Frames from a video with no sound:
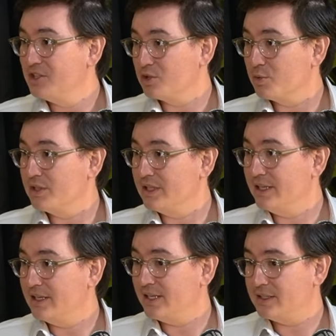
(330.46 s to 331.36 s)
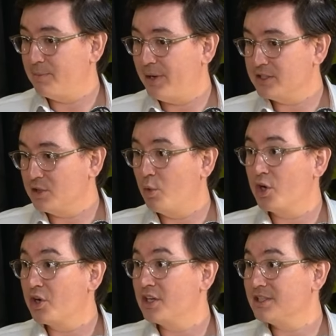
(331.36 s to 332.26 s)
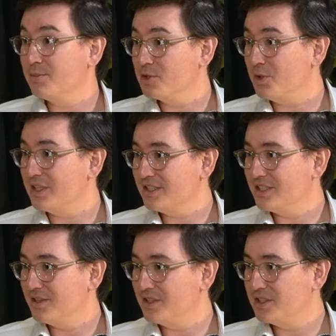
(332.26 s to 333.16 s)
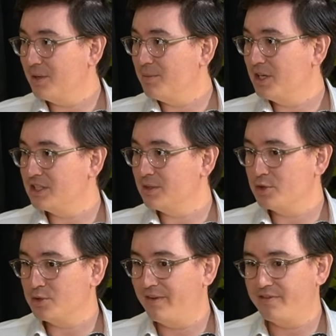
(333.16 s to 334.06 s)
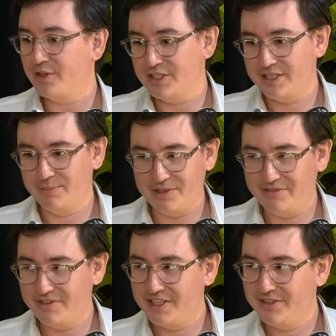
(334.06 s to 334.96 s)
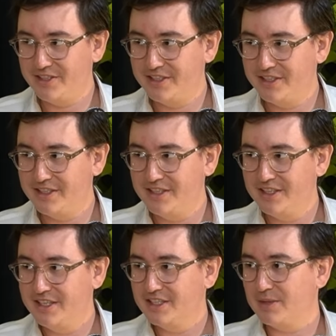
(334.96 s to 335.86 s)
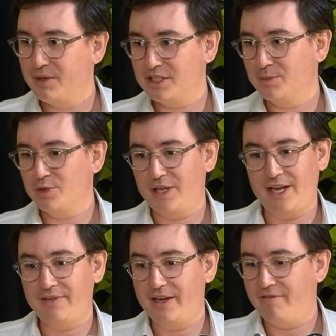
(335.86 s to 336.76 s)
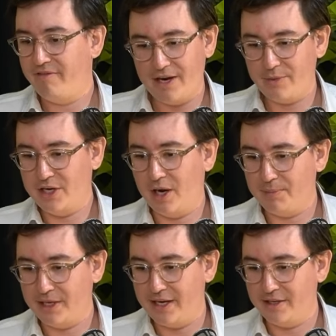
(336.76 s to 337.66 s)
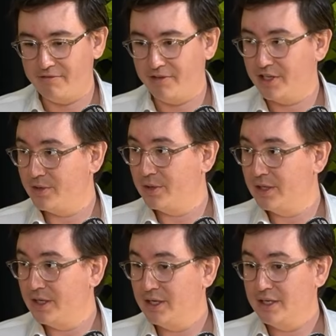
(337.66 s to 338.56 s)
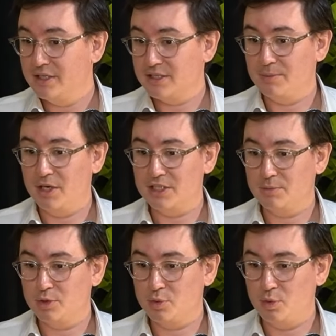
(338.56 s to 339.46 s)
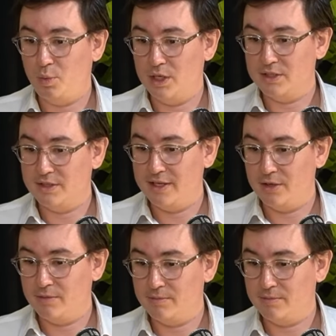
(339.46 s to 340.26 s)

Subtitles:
So really, it depends on what our customers want. So some customers will have a very simple flow. Some customers will have a very complicated flow. Some customers will want their,